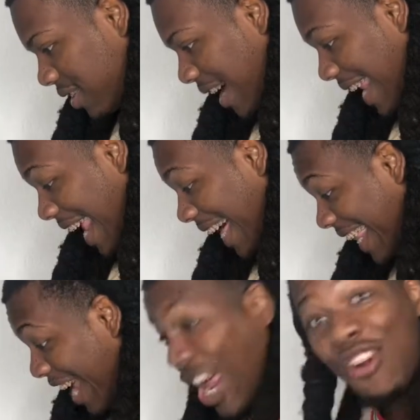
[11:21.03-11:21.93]
And they
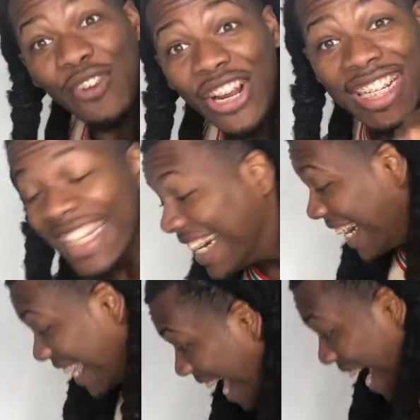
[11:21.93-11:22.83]
real dead
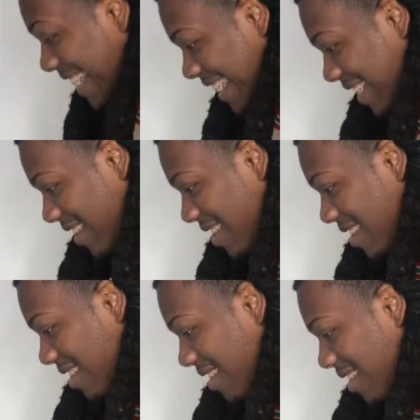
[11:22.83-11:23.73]
clashing.
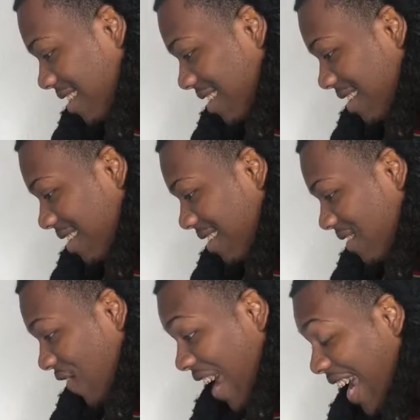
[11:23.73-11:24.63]

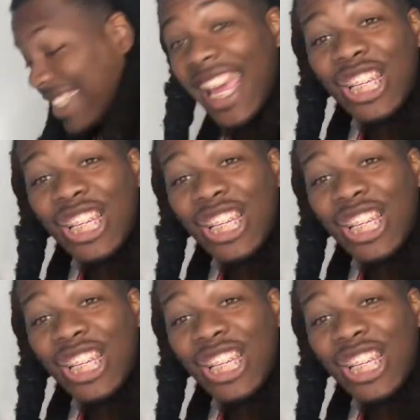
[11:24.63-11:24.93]
Fans, they